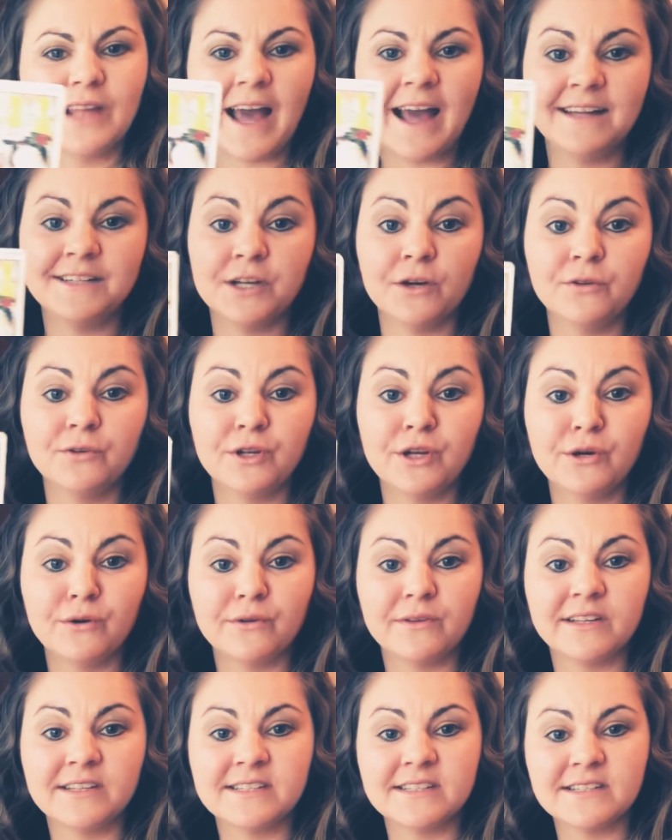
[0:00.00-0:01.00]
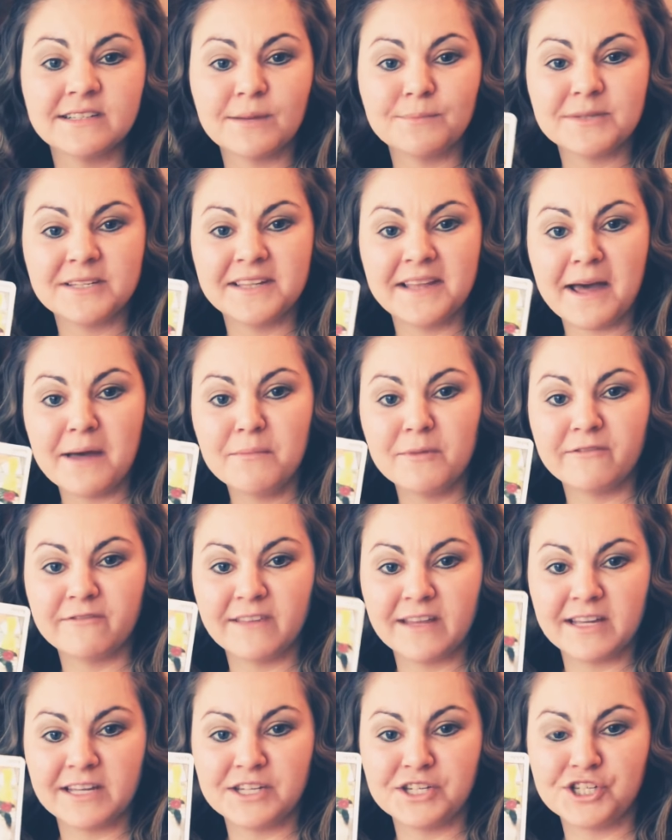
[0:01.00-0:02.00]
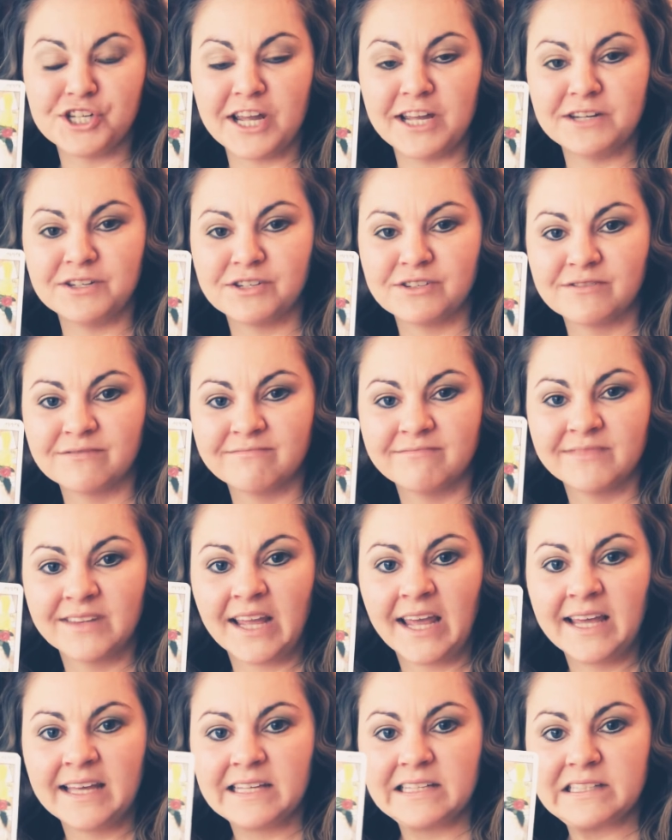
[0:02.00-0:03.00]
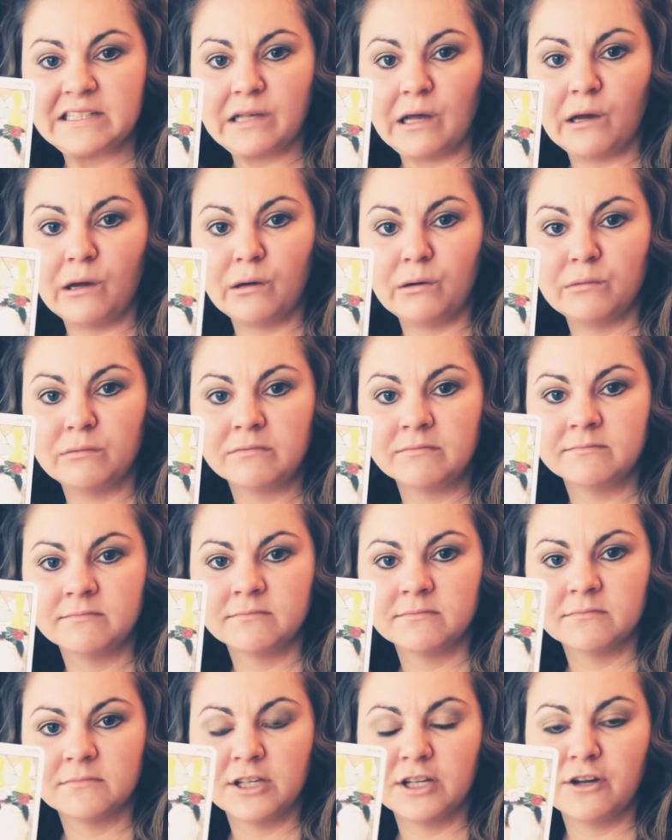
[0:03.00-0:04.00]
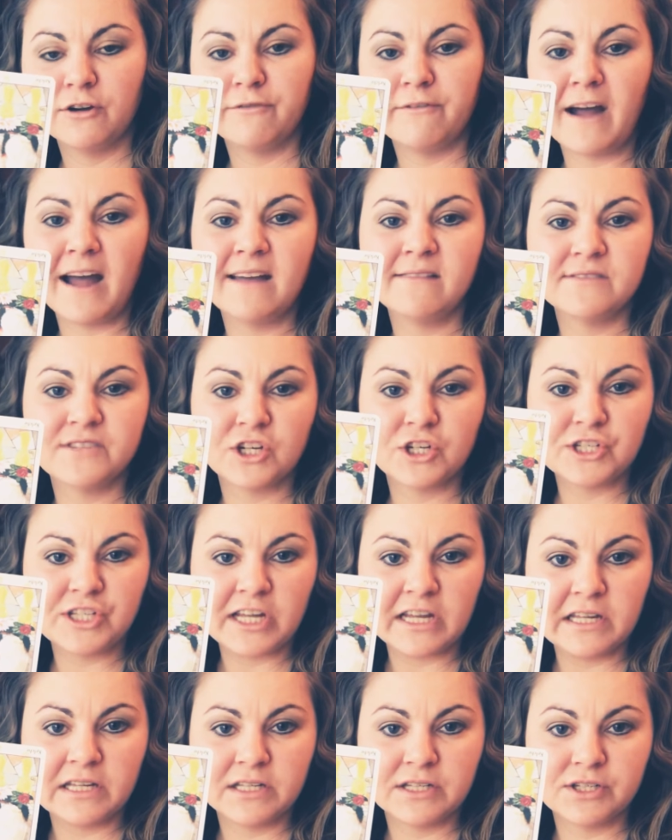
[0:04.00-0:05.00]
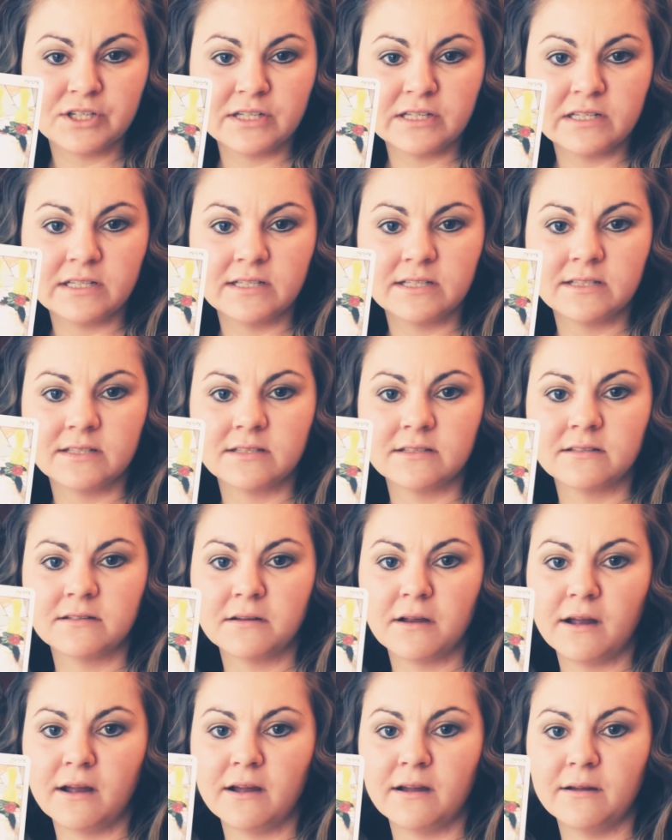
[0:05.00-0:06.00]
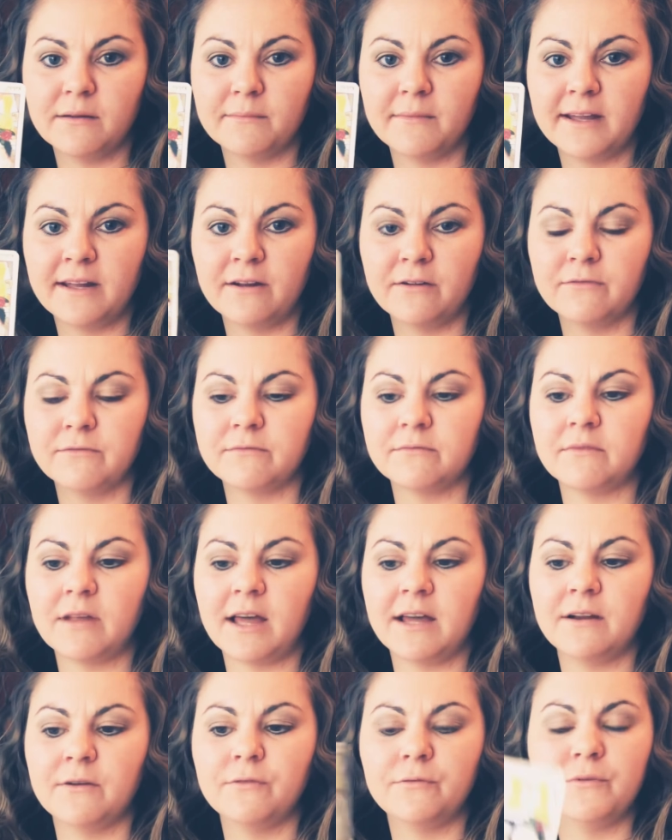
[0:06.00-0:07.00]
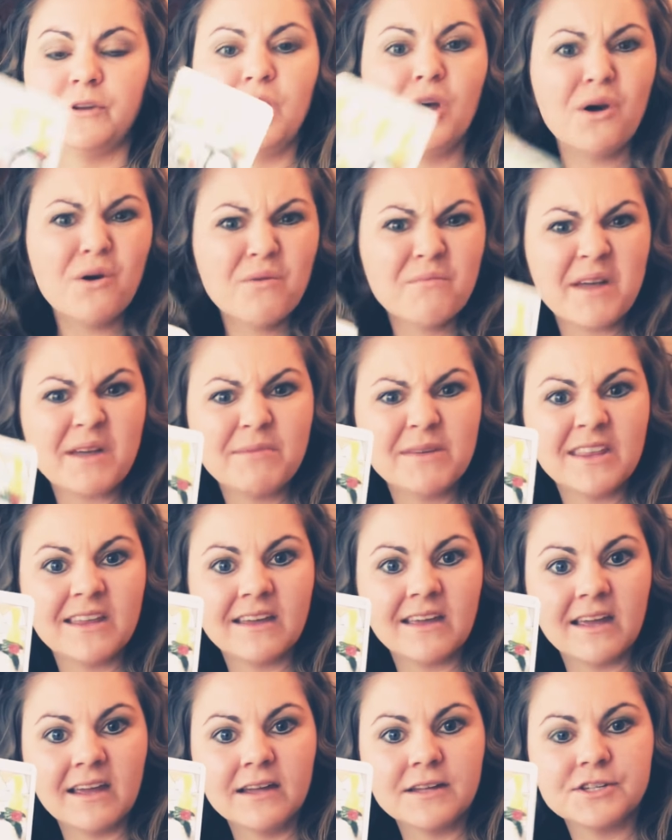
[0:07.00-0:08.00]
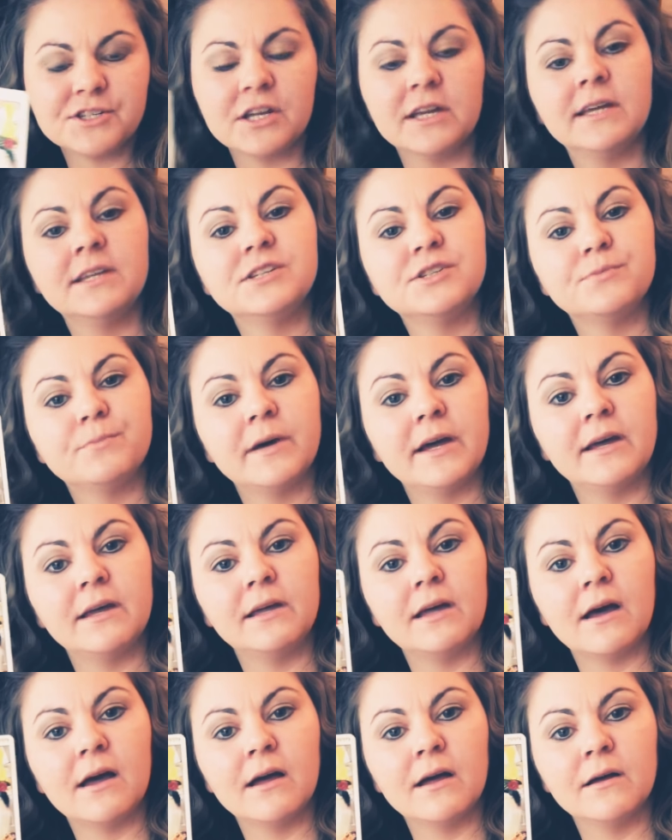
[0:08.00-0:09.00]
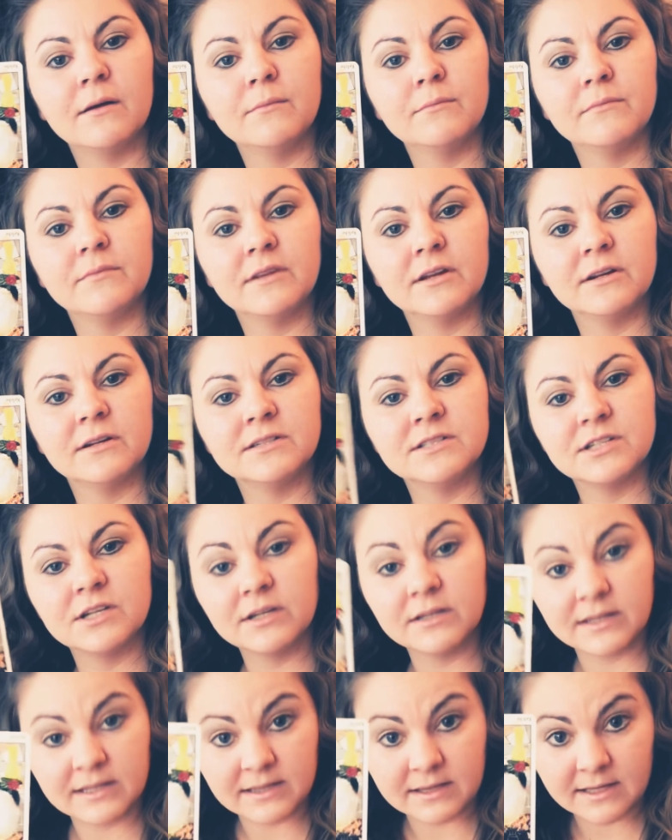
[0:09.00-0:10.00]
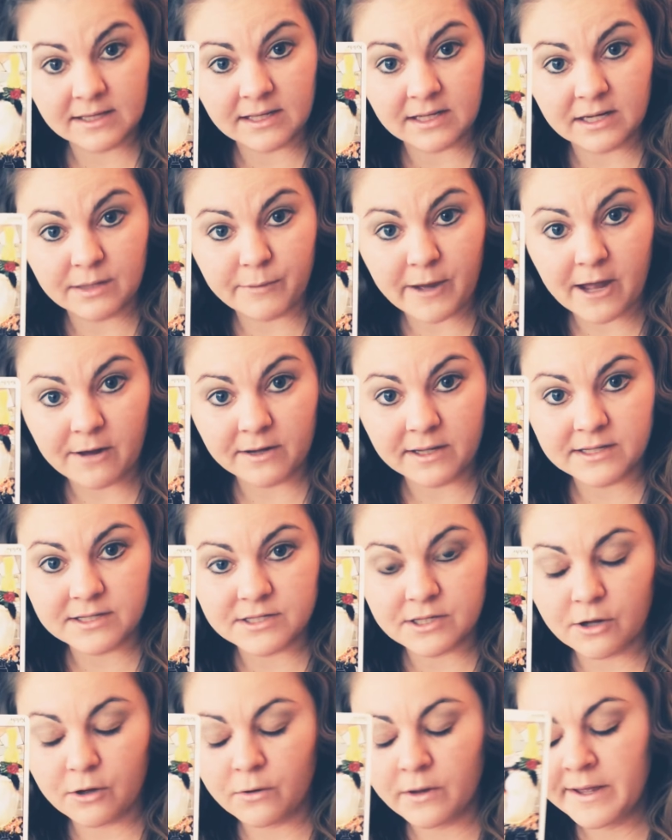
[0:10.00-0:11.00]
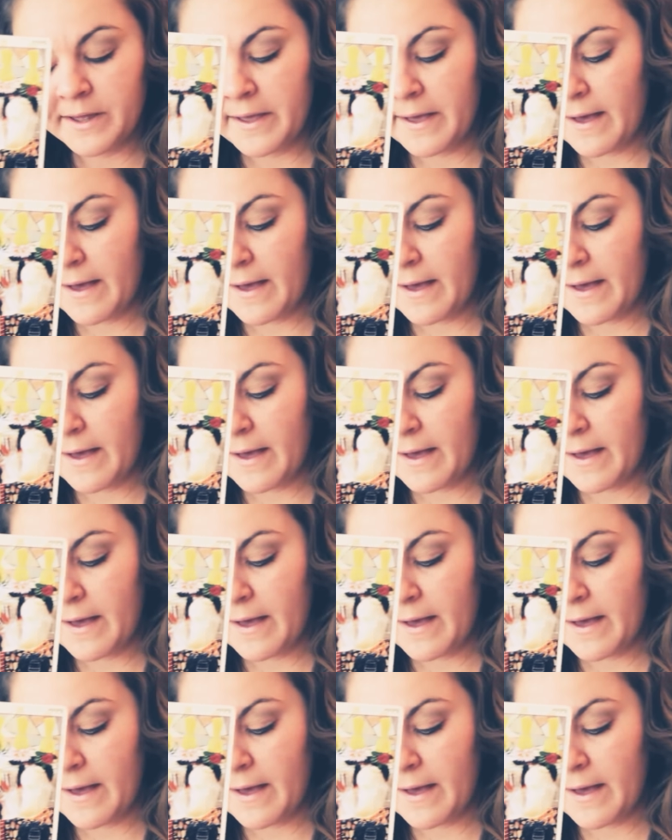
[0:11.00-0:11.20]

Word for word: I don't know. This is up to them if they can change. So, you know, fives are changes. Um, I don't, I don't know. Maybe they can't change, but um, they're certainly thinking about it. So